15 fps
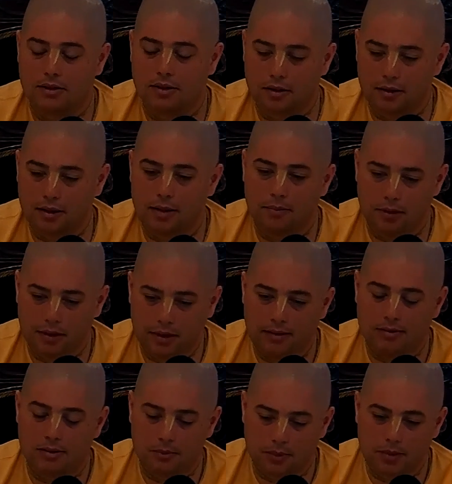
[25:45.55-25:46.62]
You know, you let you
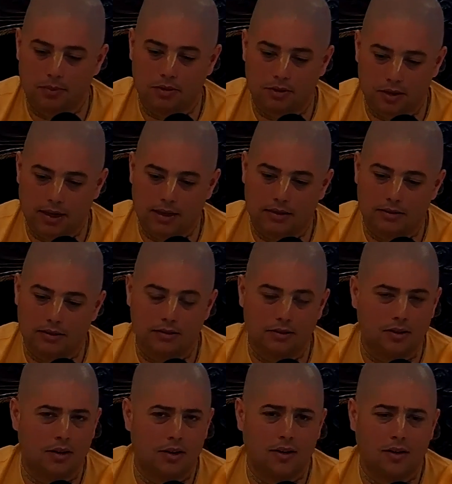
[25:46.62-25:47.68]
give some people chances,